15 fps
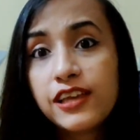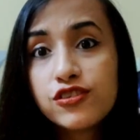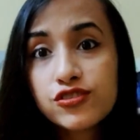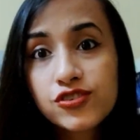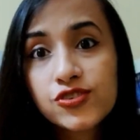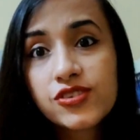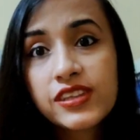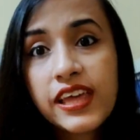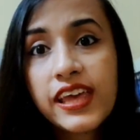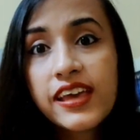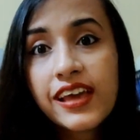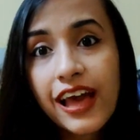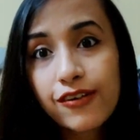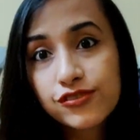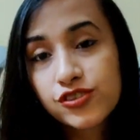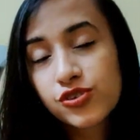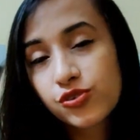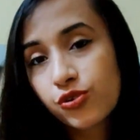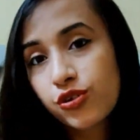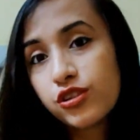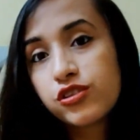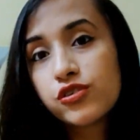I used to think I would
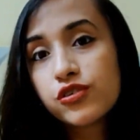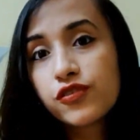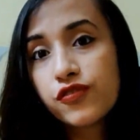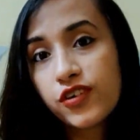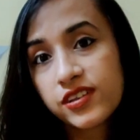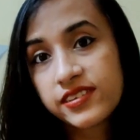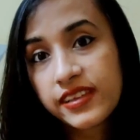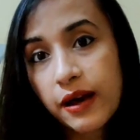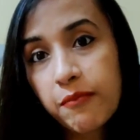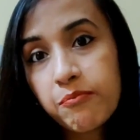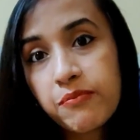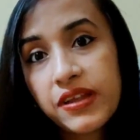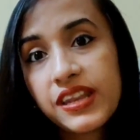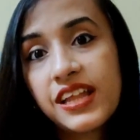scroll through for some